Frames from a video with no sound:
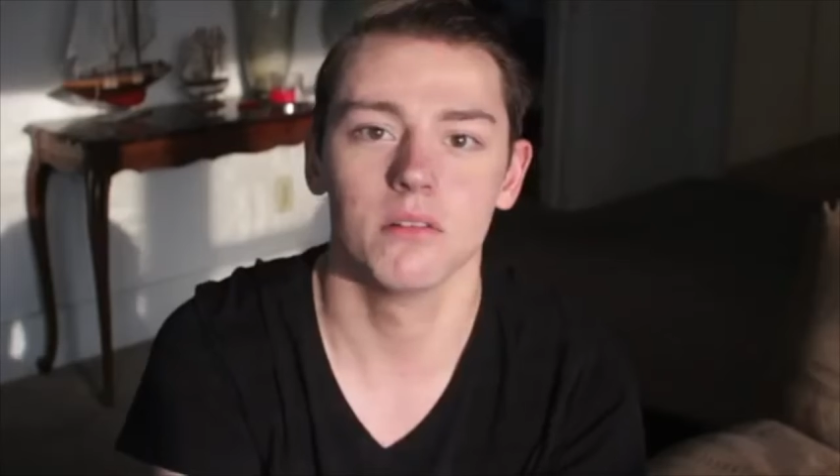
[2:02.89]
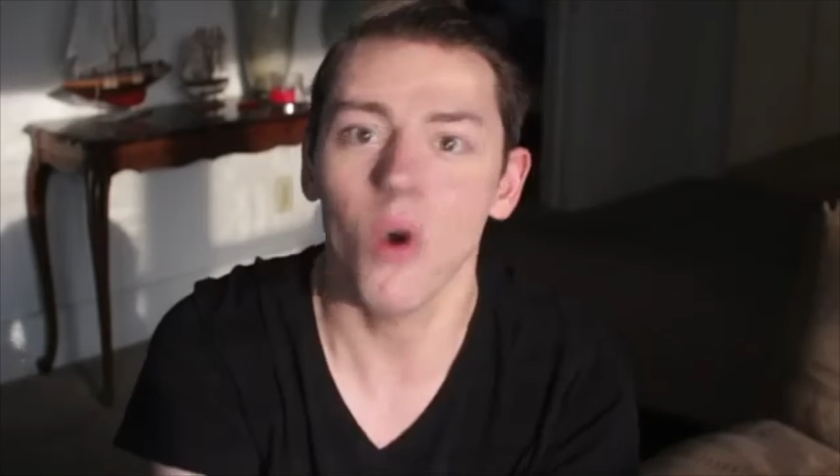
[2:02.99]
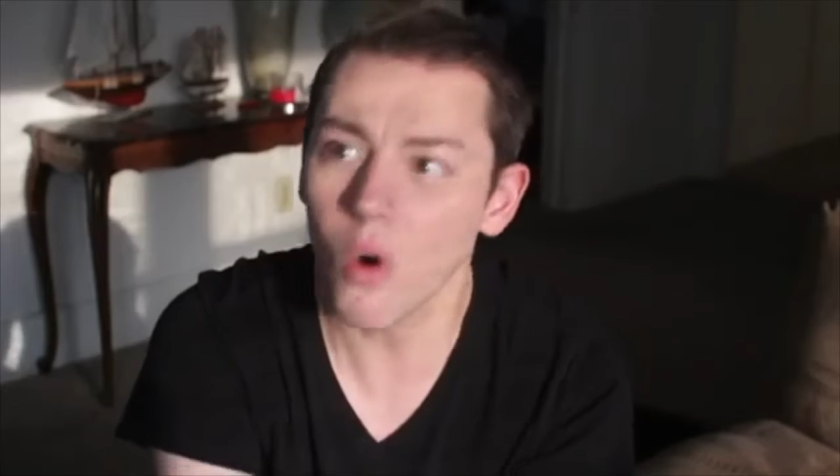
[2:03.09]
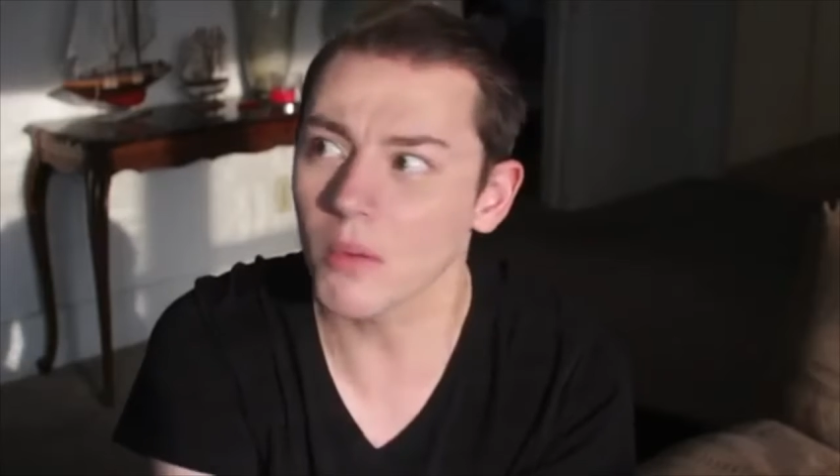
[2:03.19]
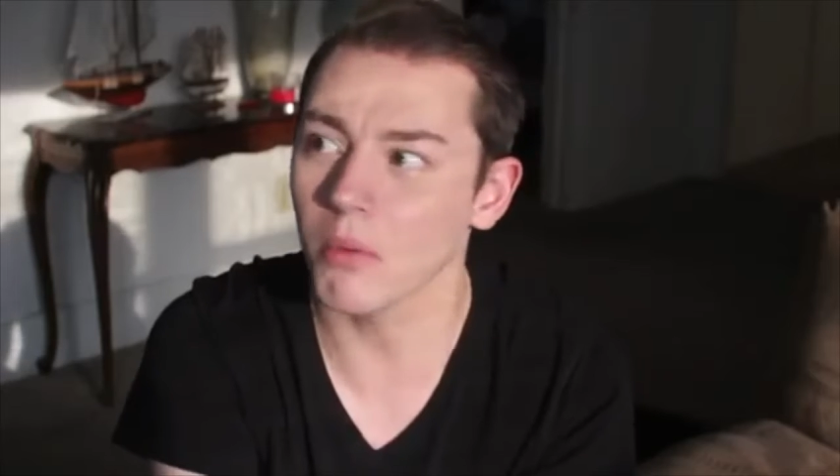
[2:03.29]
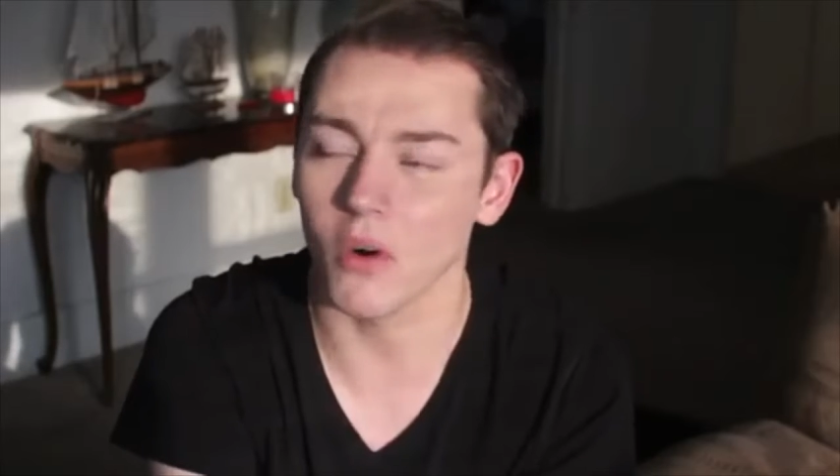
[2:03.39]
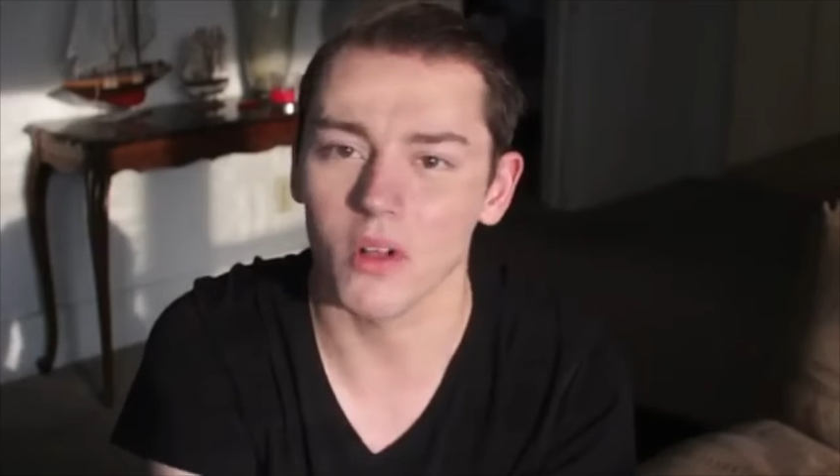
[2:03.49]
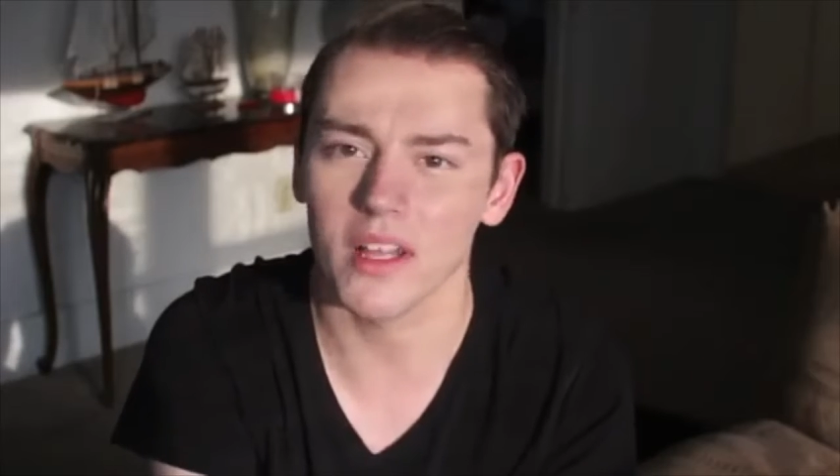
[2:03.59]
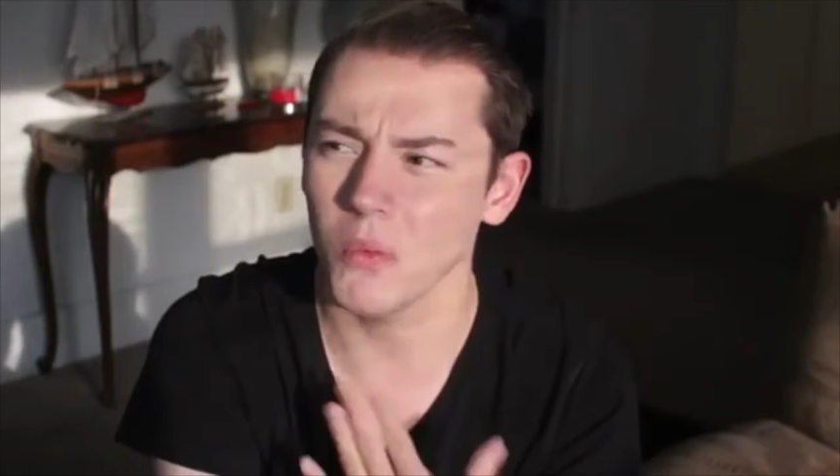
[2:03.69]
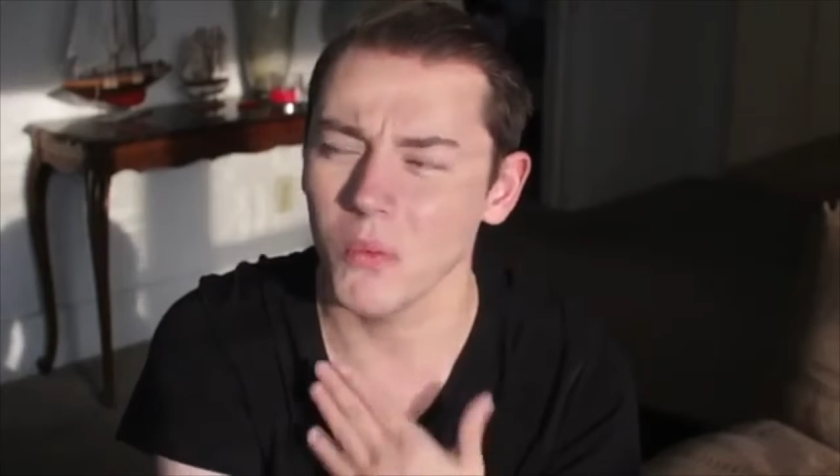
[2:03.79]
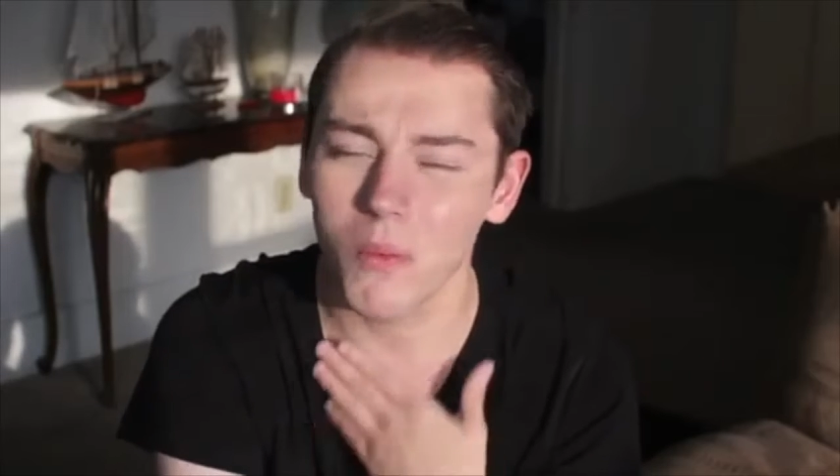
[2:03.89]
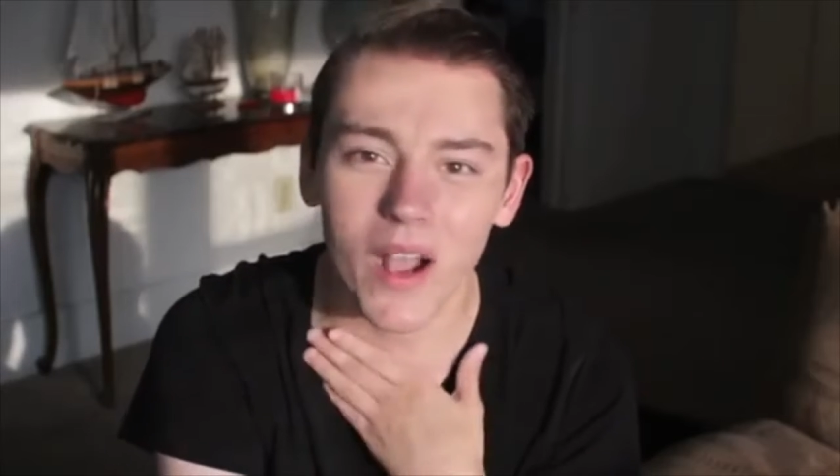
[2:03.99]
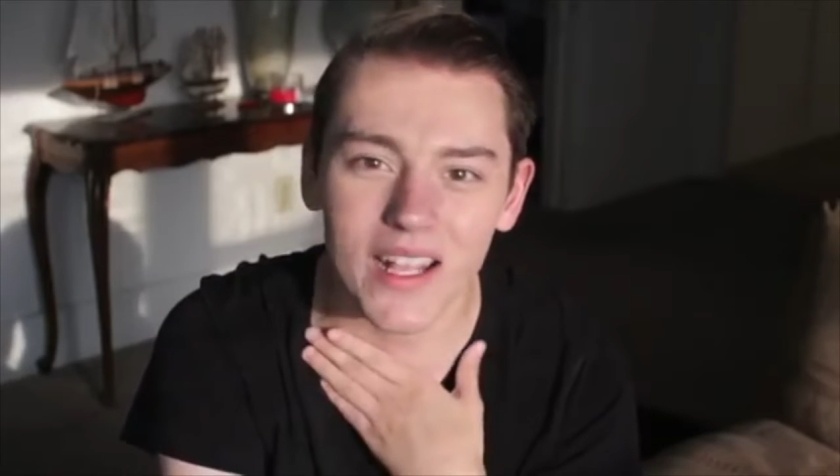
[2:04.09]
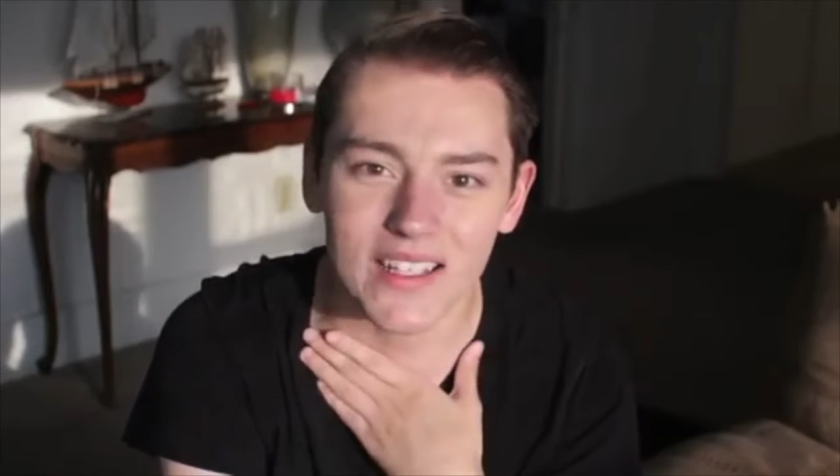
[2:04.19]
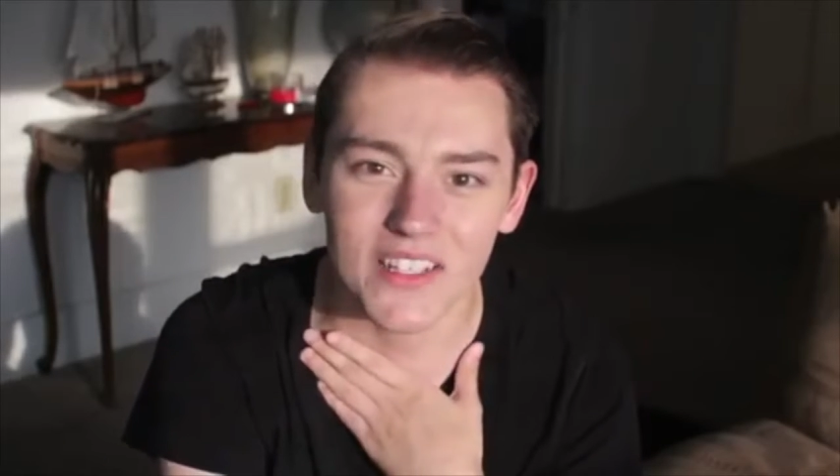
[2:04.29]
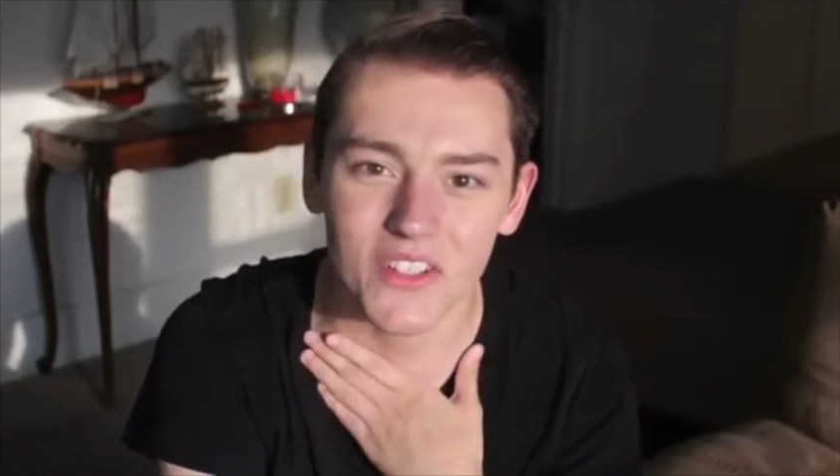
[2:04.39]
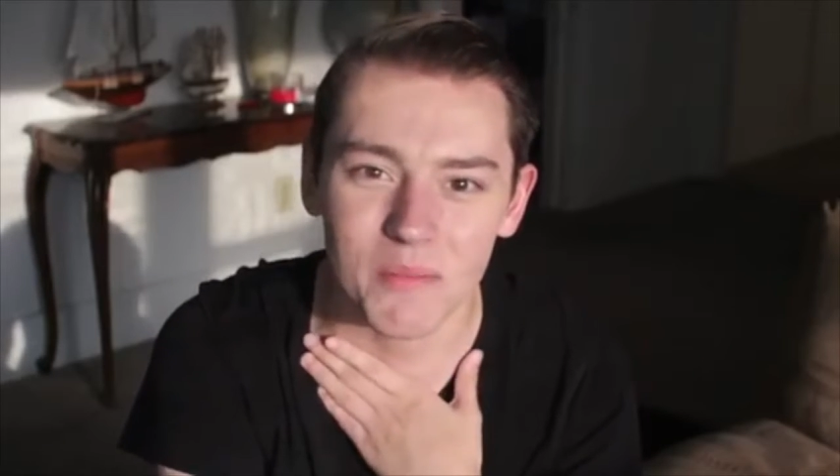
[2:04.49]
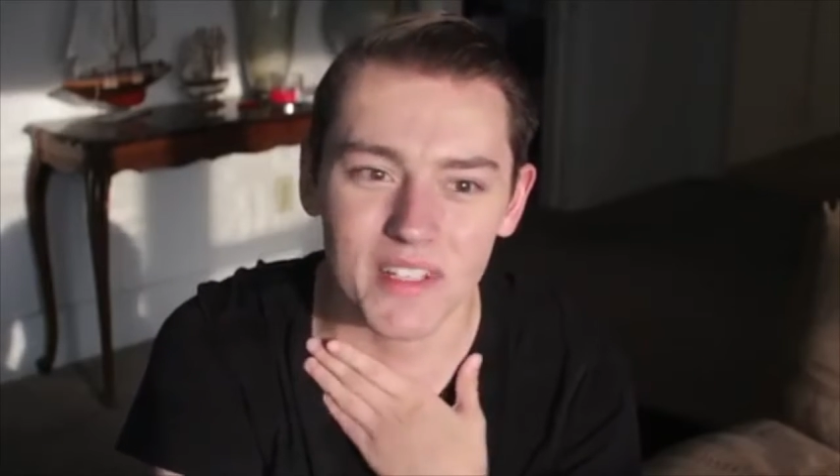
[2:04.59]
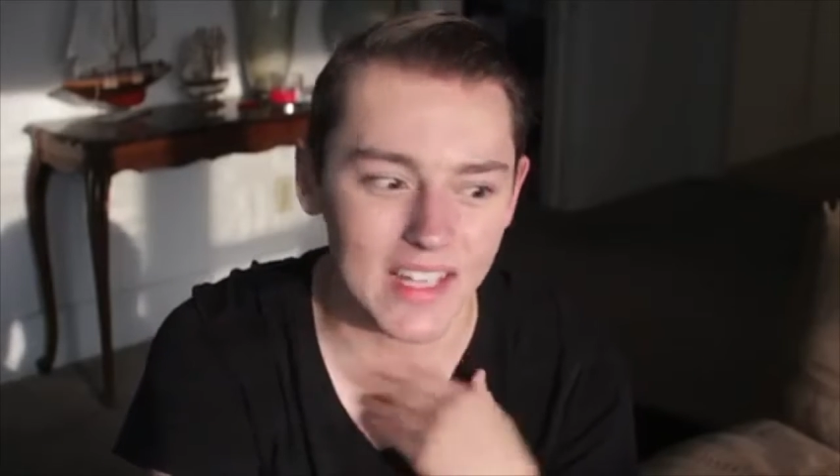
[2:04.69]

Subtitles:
Horrible. Like what? You know what I mean?